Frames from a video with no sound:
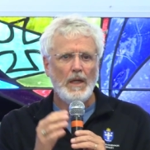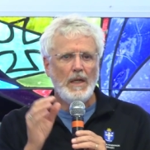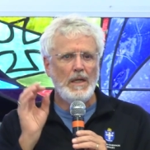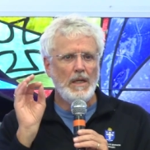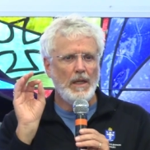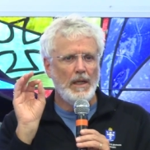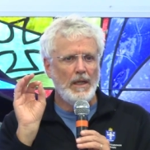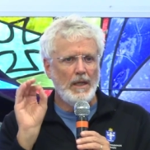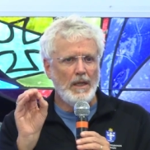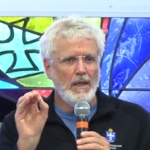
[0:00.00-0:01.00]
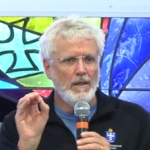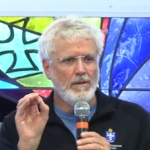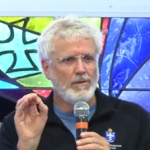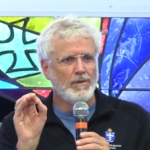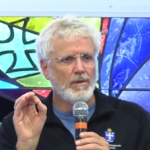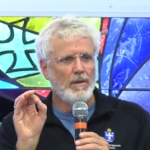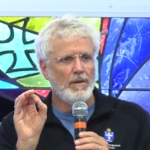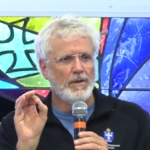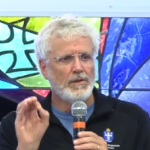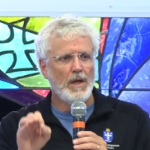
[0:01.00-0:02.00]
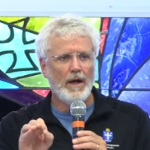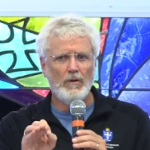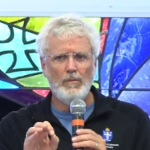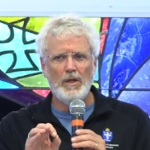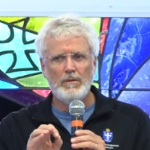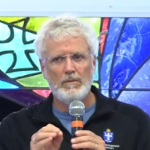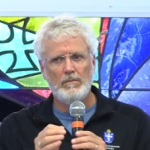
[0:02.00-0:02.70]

He is the sacrament.